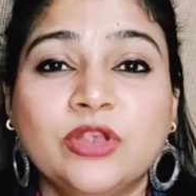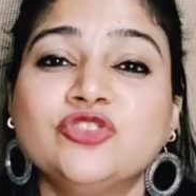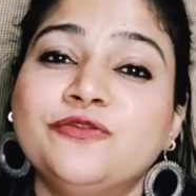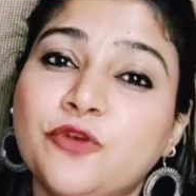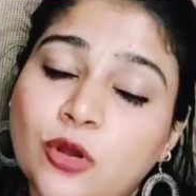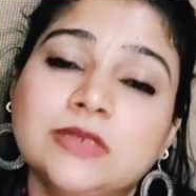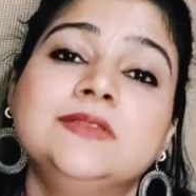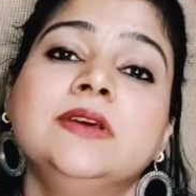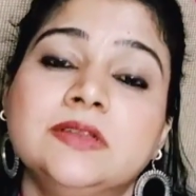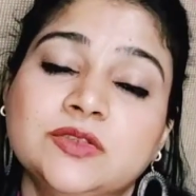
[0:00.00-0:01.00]
of course
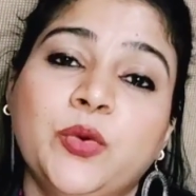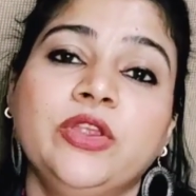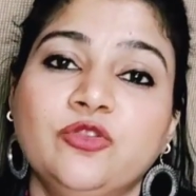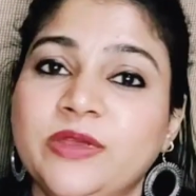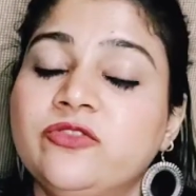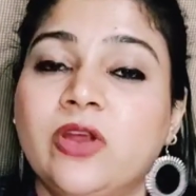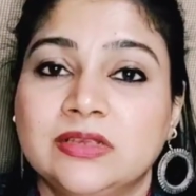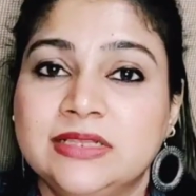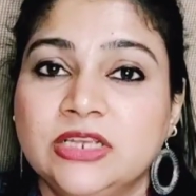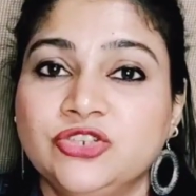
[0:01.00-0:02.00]
there is going to be
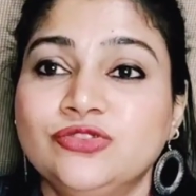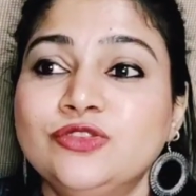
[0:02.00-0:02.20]
translation.